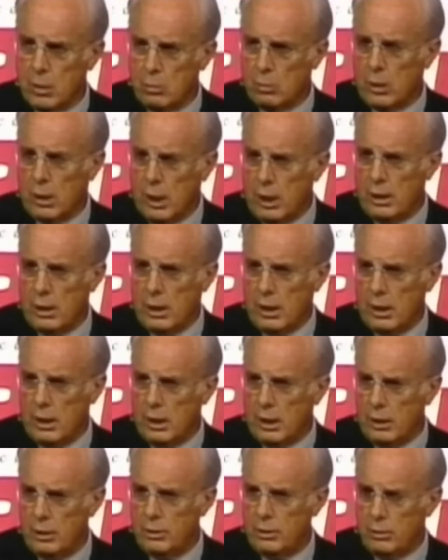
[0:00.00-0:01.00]
Well,
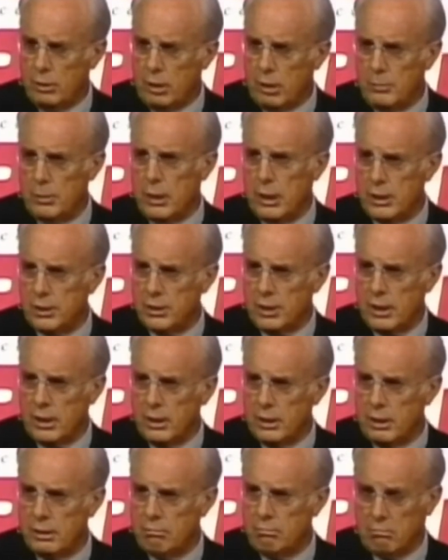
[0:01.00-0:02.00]
how do you harmonize
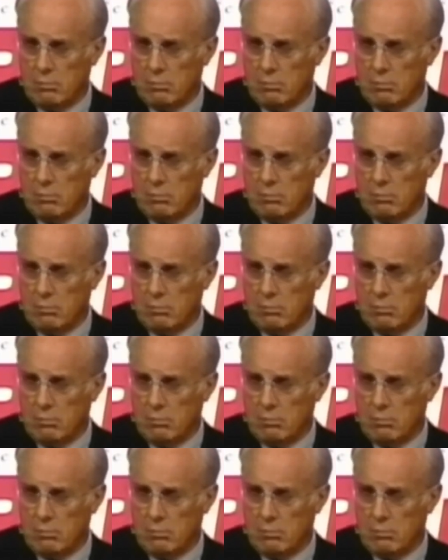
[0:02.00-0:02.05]
that?